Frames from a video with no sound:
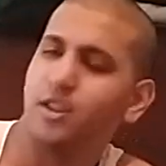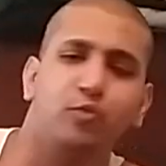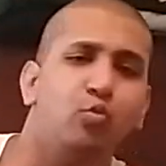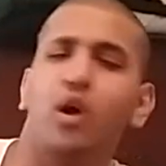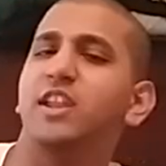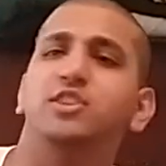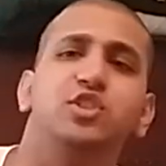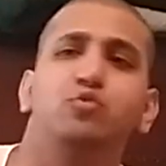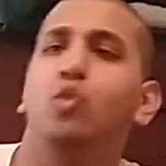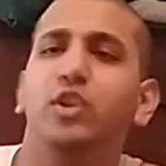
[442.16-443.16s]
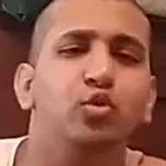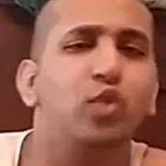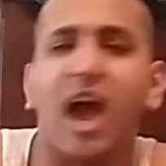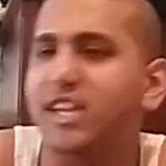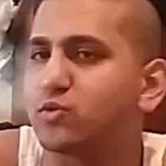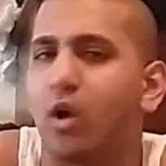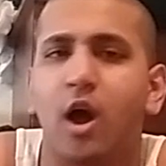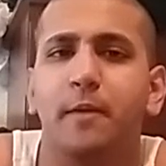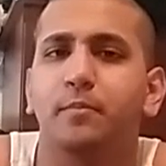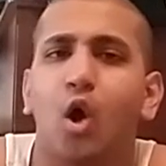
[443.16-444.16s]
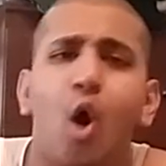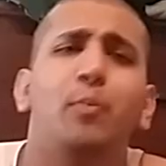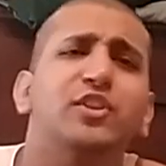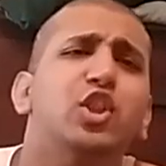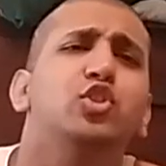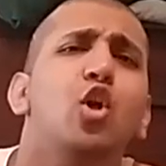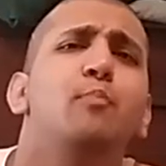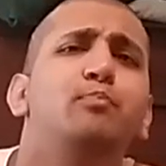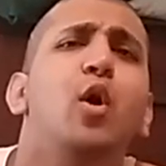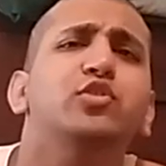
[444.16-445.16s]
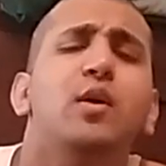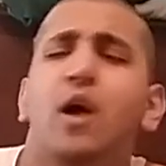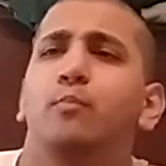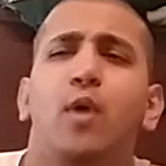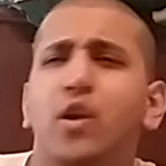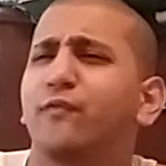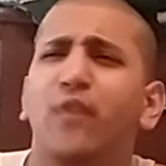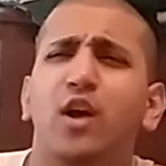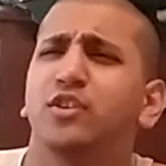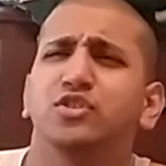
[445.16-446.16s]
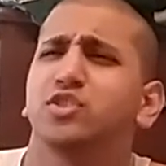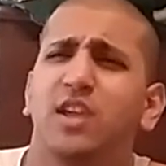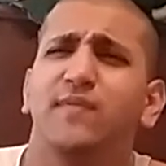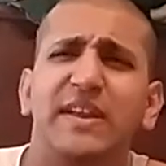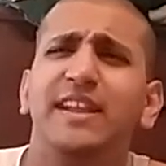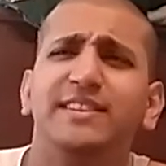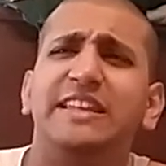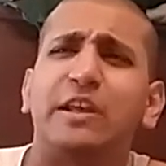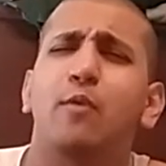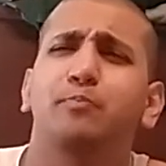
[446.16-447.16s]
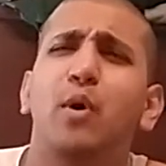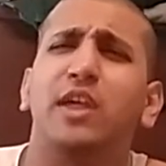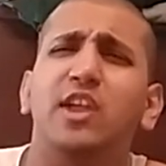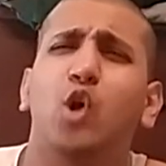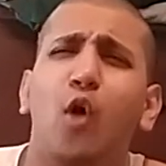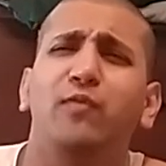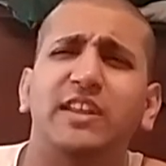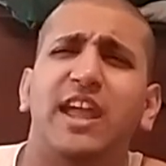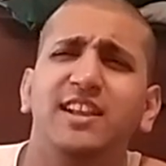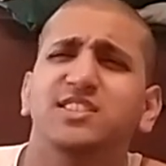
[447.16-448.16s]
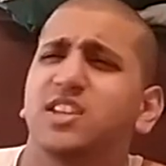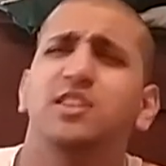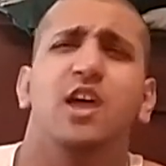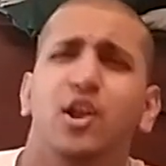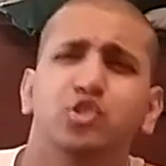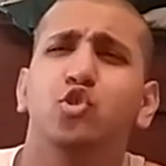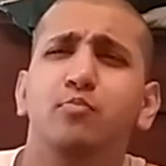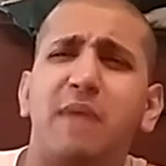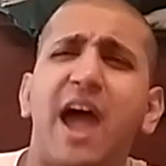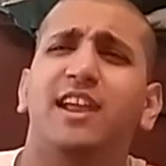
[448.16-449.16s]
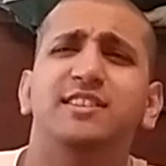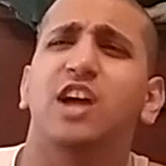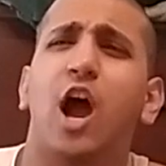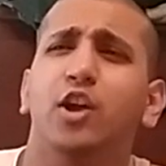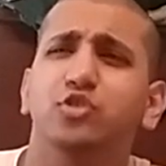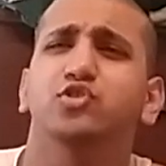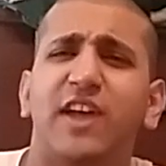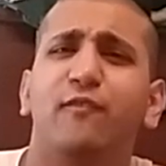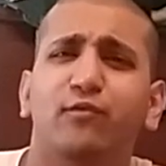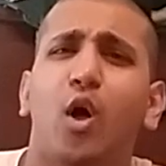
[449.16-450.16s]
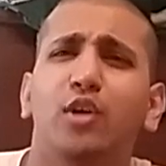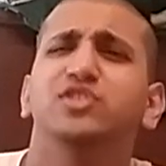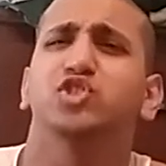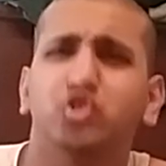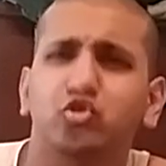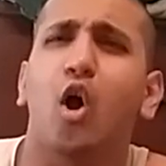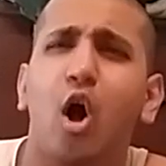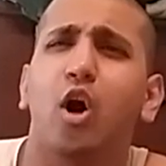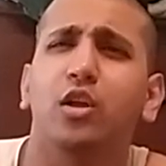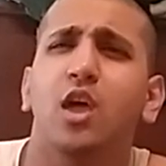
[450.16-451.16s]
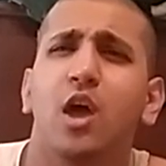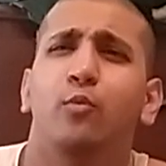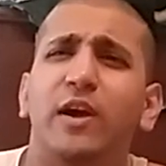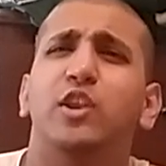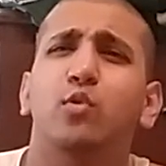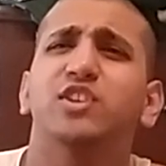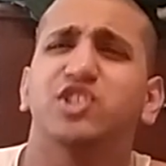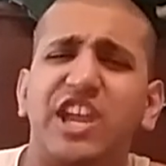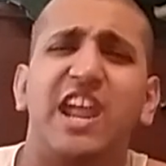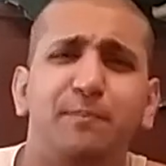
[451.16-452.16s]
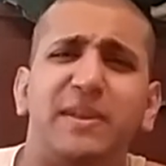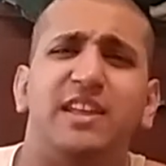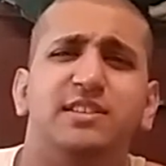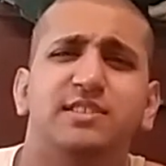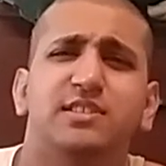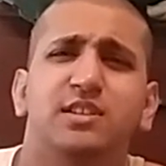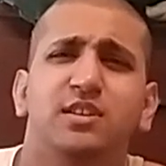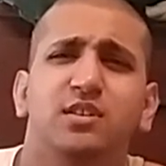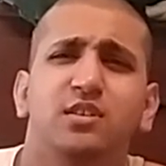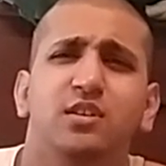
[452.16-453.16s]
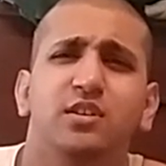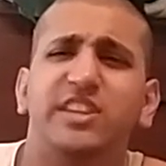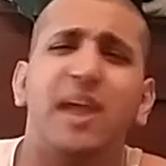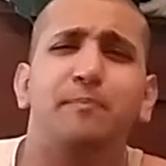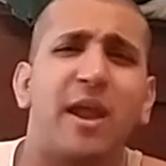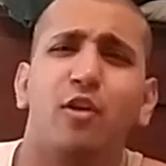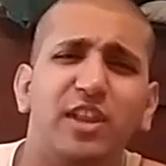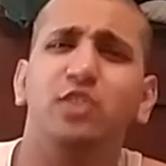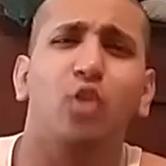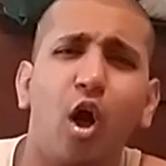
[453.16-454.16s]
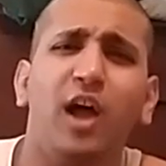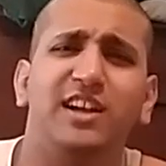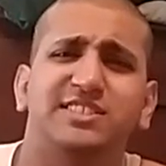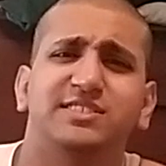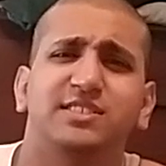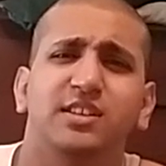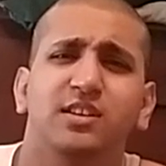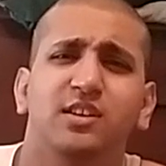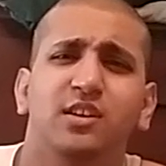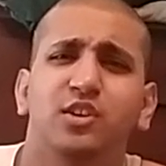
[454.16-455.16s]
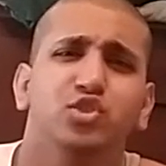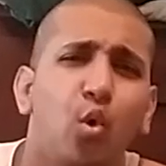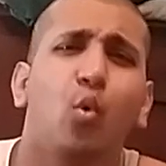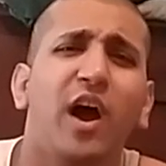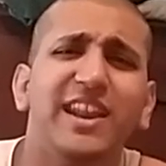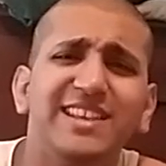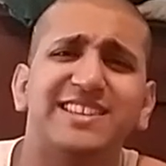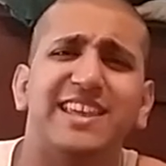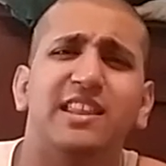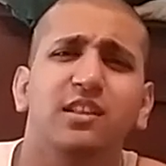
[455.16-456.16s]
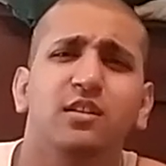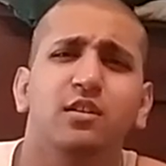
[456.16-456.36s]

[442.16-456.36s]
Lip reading: Like, what is it? What do you guys want? Oh, but they booked the... Motherfuckers! If anything, they were booking Kofi Kingston, Drew McIntyre, Seth Rollins strong when they were champions. They barely lost. So what is it?